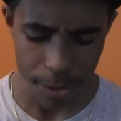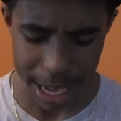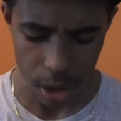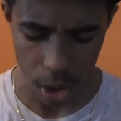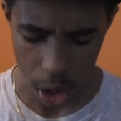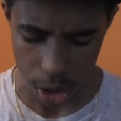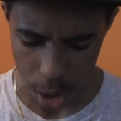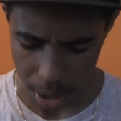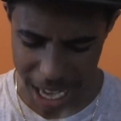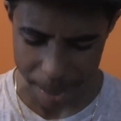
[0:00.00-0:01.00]
final
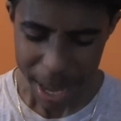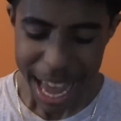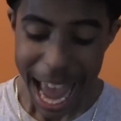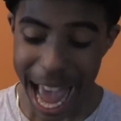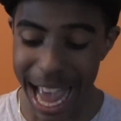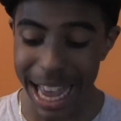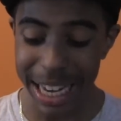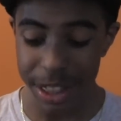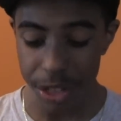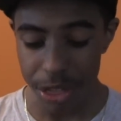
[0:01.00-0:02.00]
Naruto game,
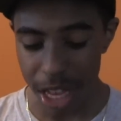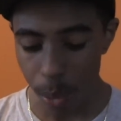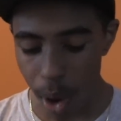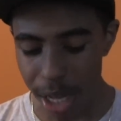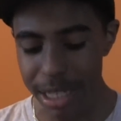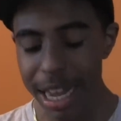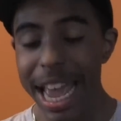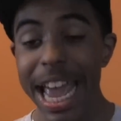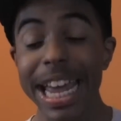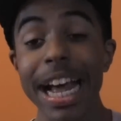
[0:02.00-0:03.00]
and the thing was,
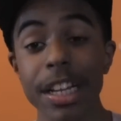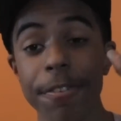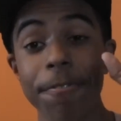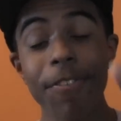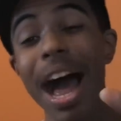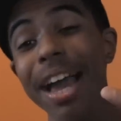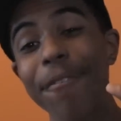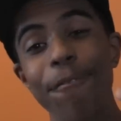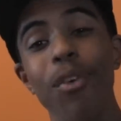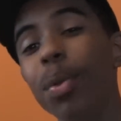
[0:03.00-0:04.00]
it has
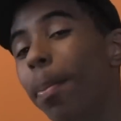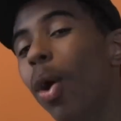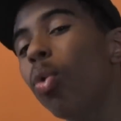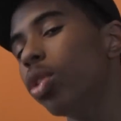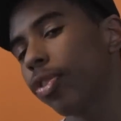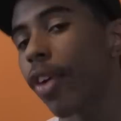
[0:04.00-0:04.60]
5 full modes